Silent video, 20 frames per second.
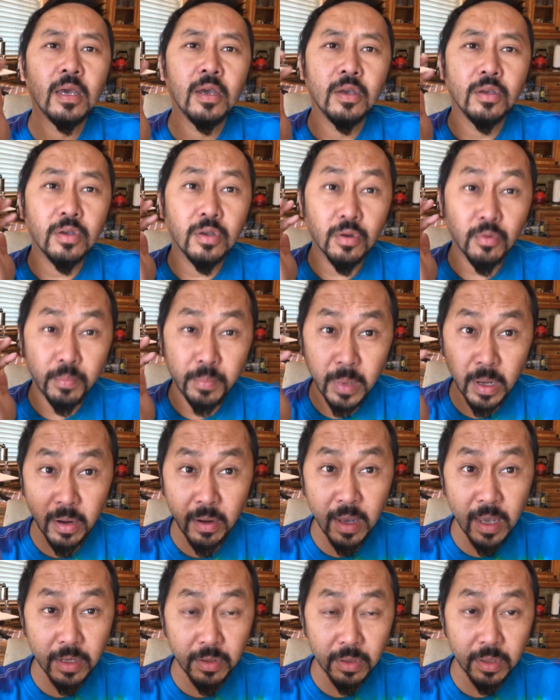your
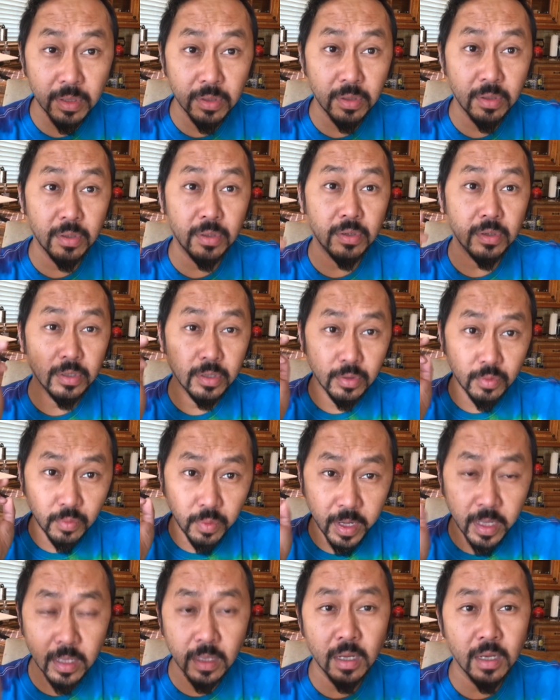bariatric surgery, your
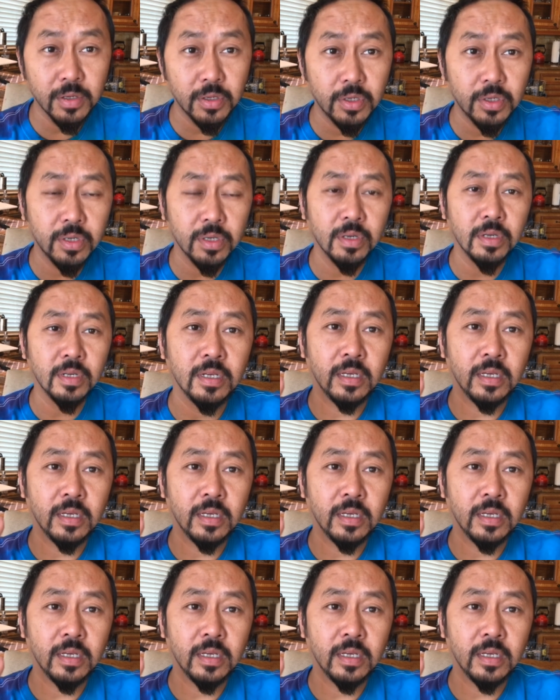weight loss journey,